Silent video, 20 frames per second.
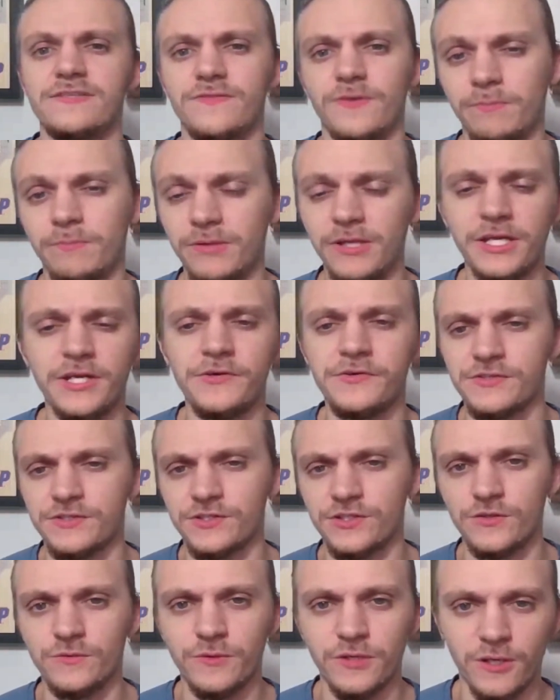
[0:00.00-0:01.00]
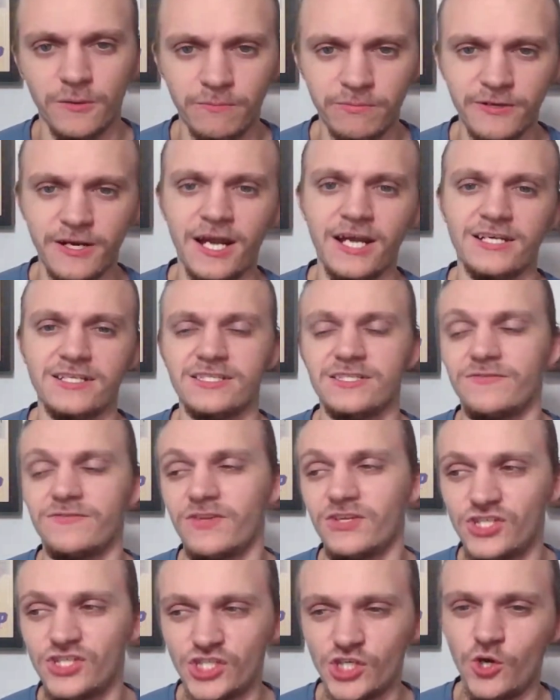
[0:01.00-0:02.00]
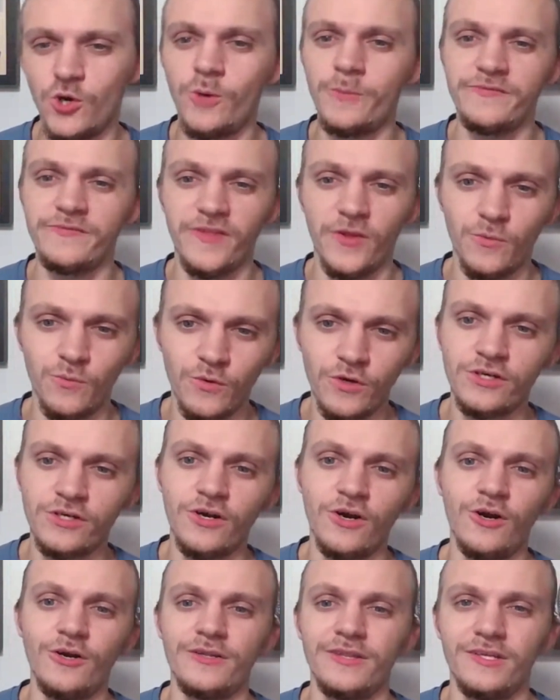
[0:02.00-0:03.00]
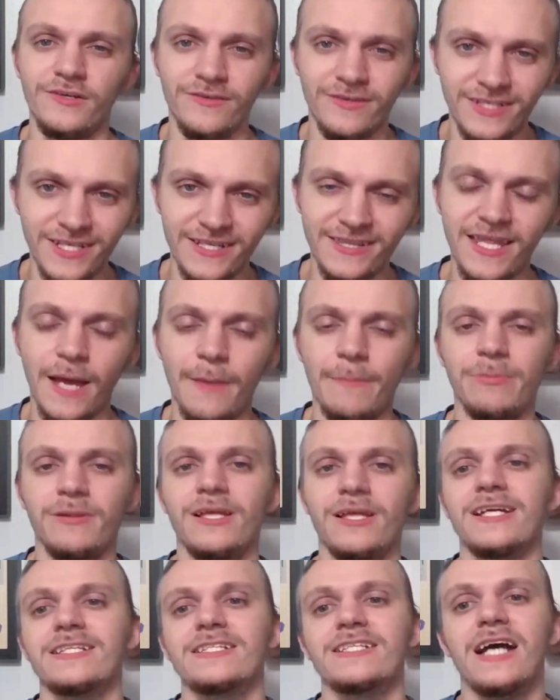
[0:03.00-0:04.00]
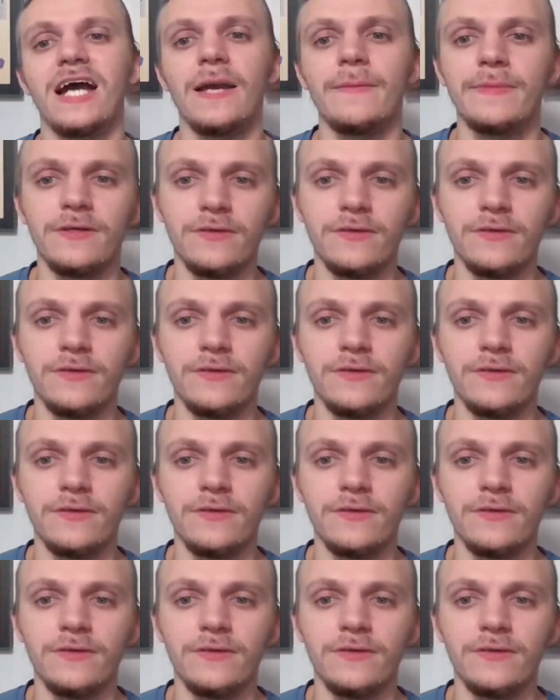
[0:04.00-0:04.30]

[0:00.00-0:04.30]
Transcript: if a player has a good week of practice, if they show up, if they work hard, they'll get that playing time,